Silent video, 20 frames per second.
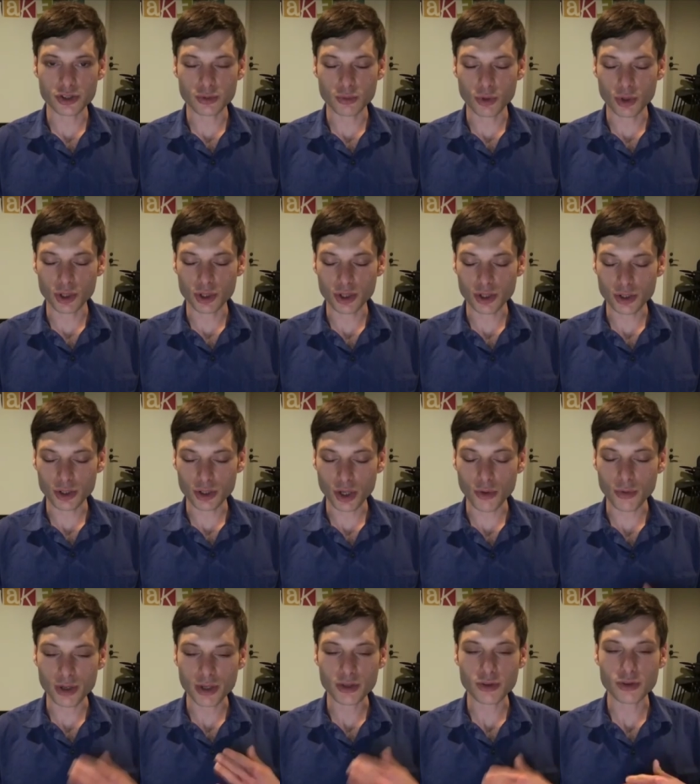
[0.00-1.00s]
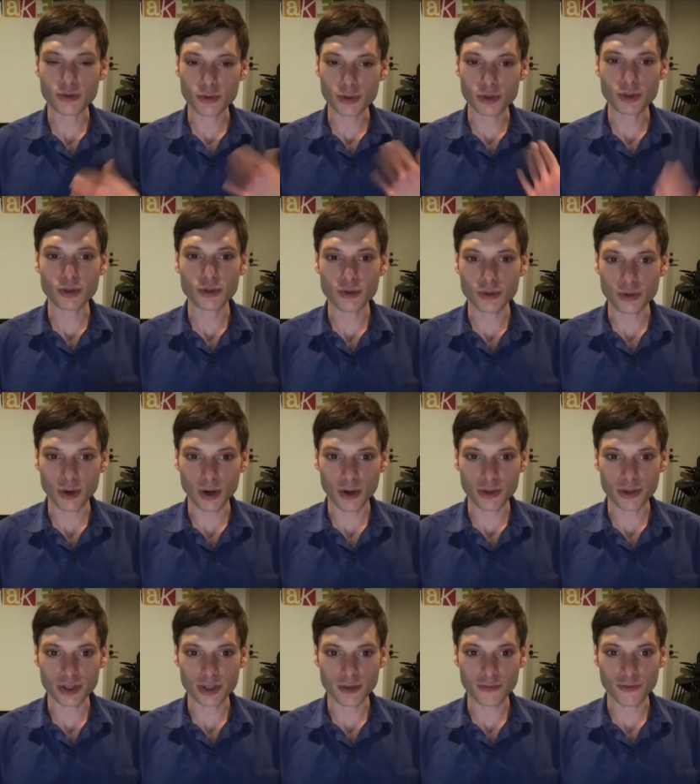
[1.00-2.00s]
work going through all
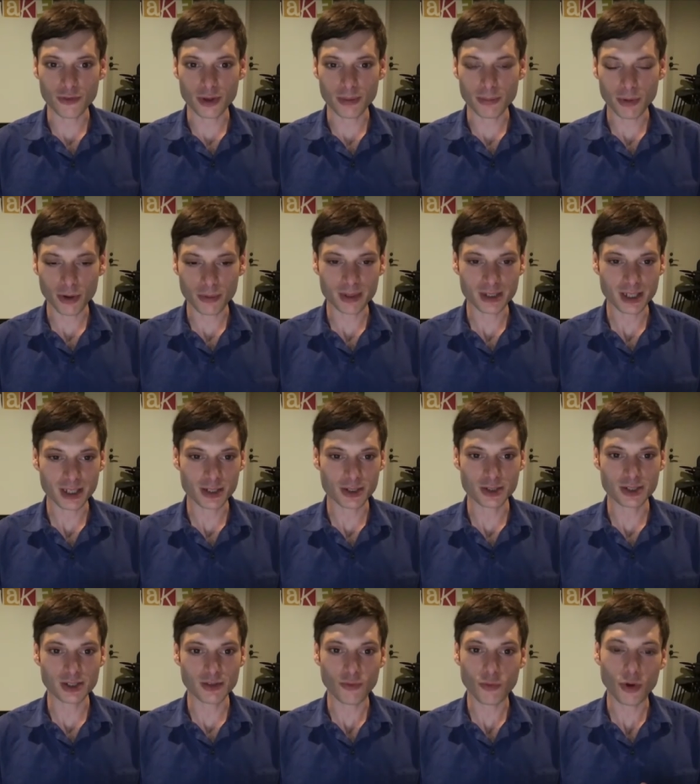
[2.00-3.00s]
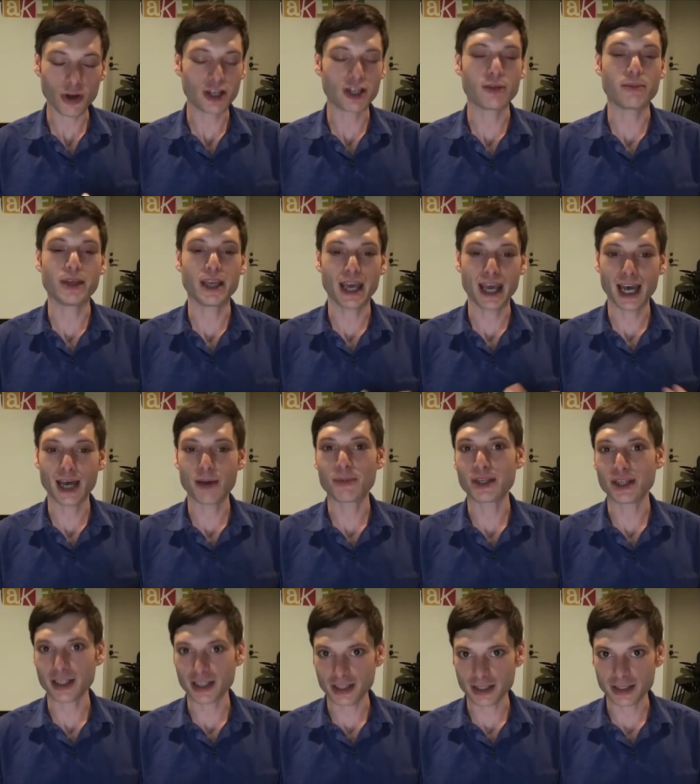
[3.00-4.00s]
the different permutations of what could be
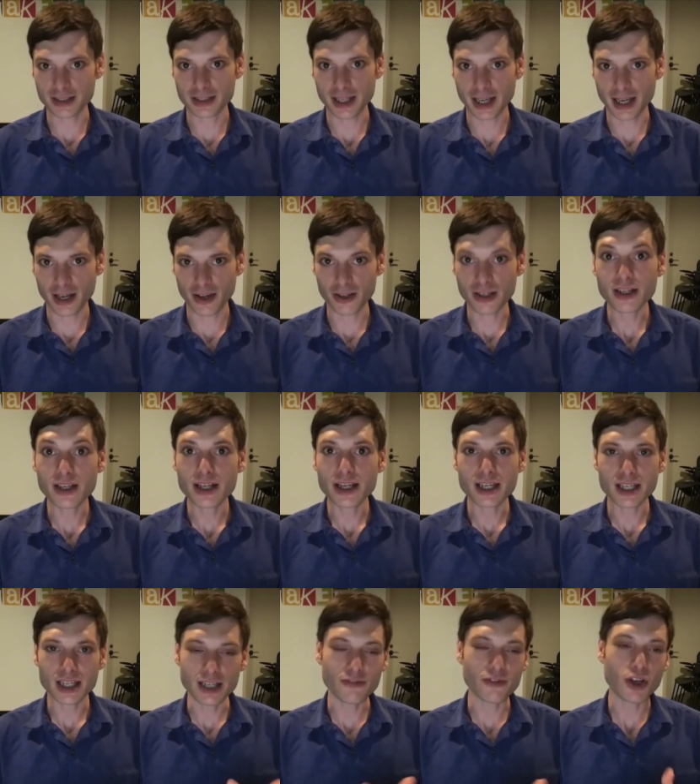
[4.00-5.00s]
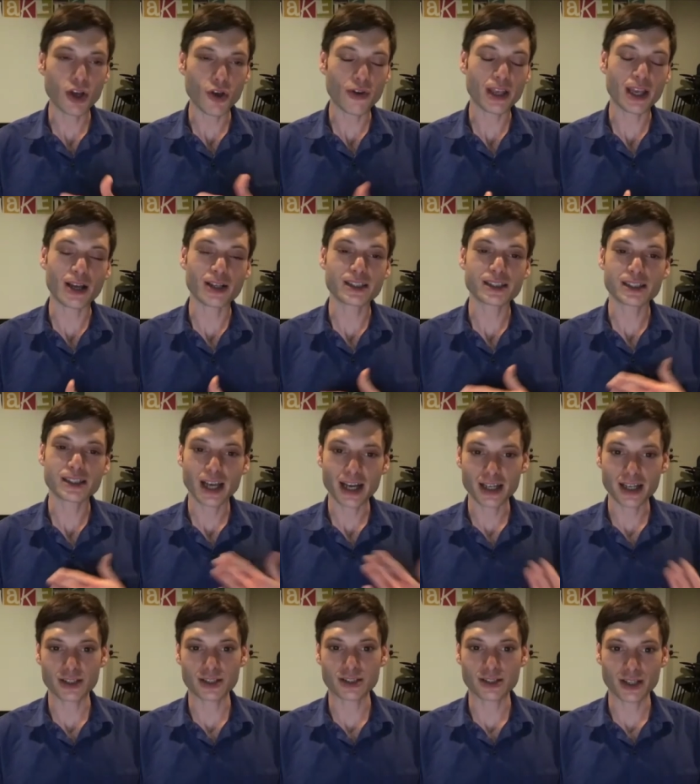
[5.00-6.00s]
happening in this town, and even going
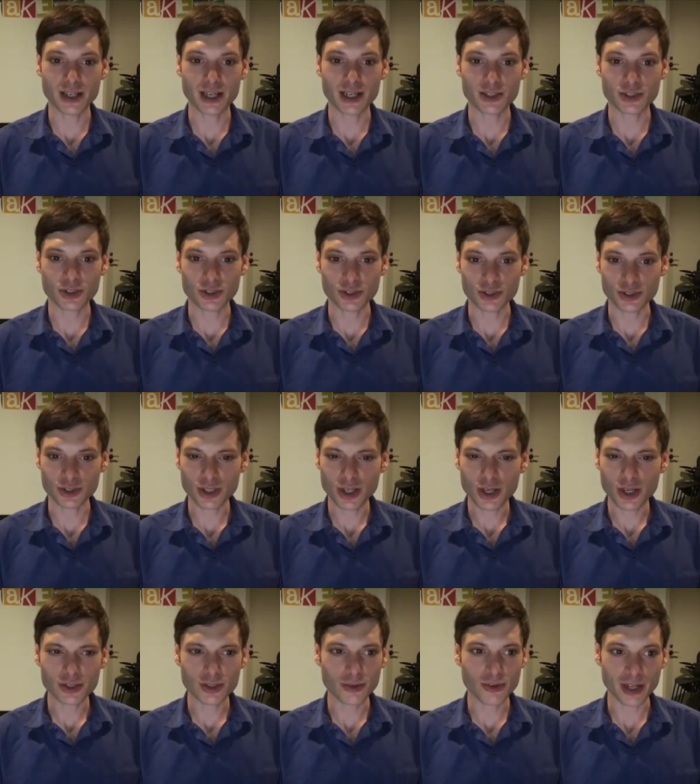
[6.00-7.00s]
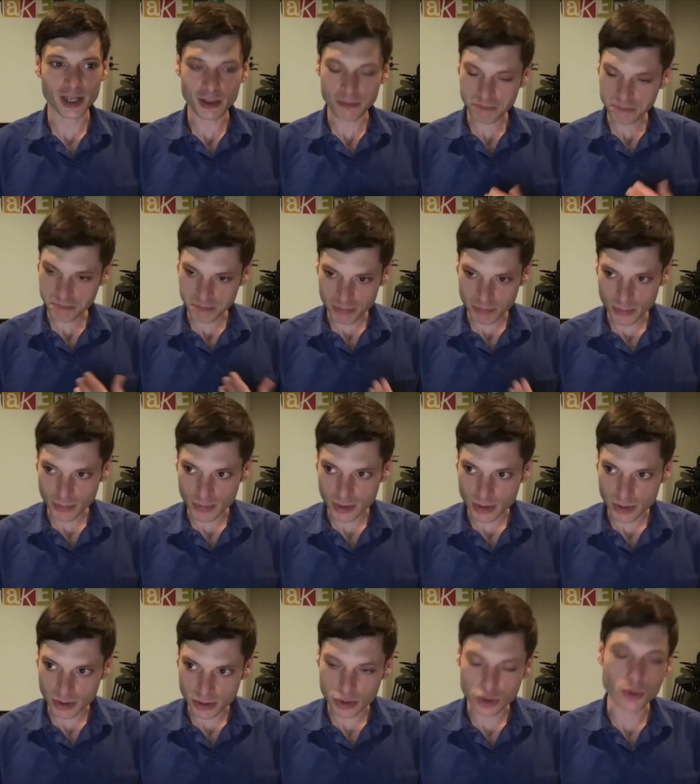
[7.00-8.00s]
outside the slashers to like
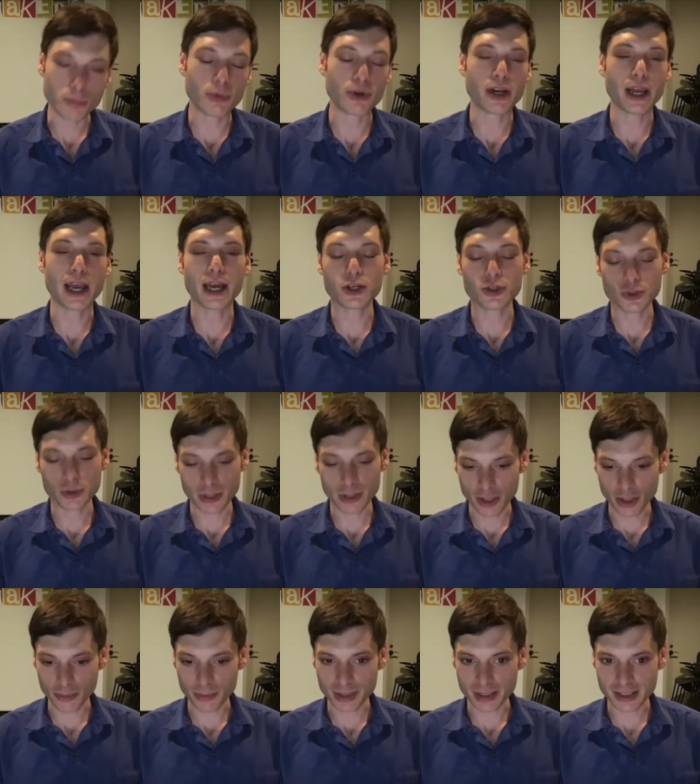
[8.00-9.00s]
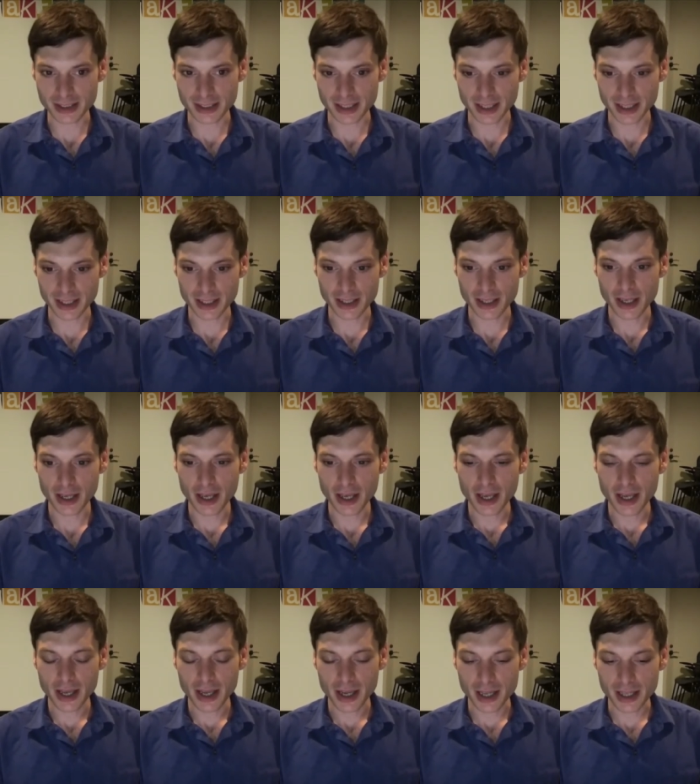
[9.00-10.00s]
supernatural elements, say.
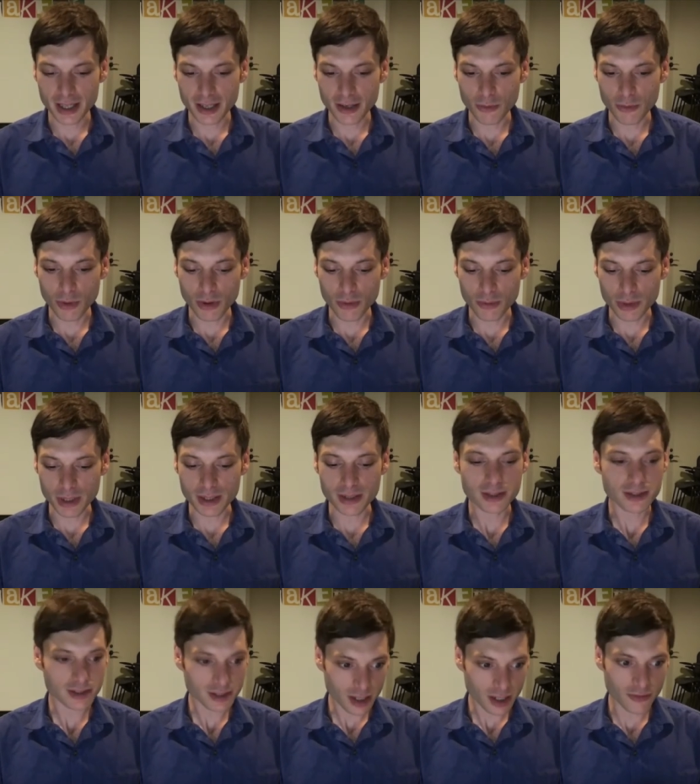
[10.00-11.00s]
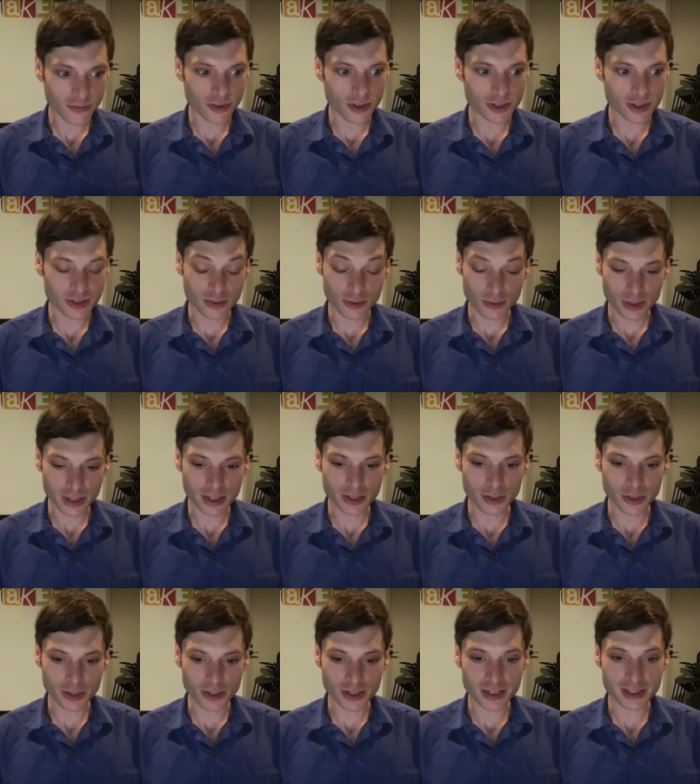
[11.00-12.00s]
And then what we discover as the
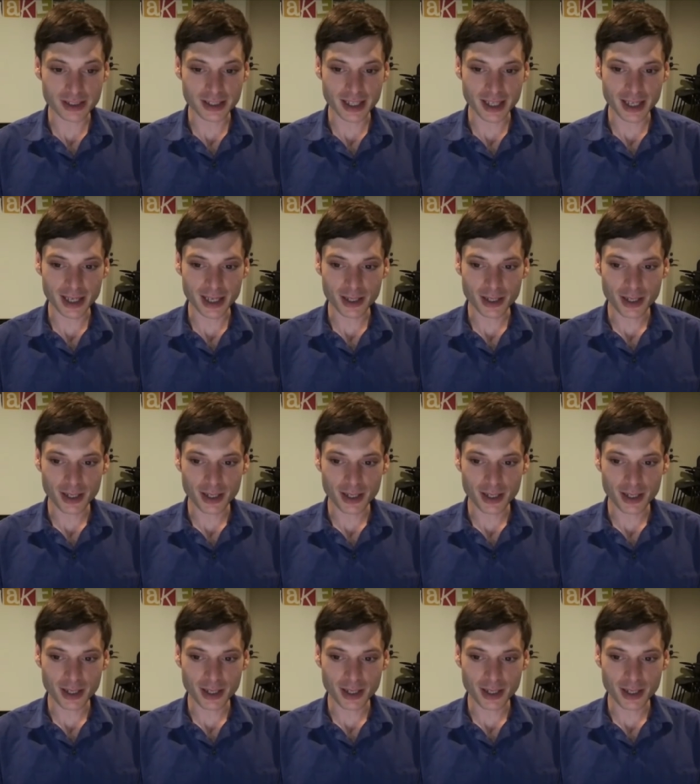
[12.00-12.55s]
reader is that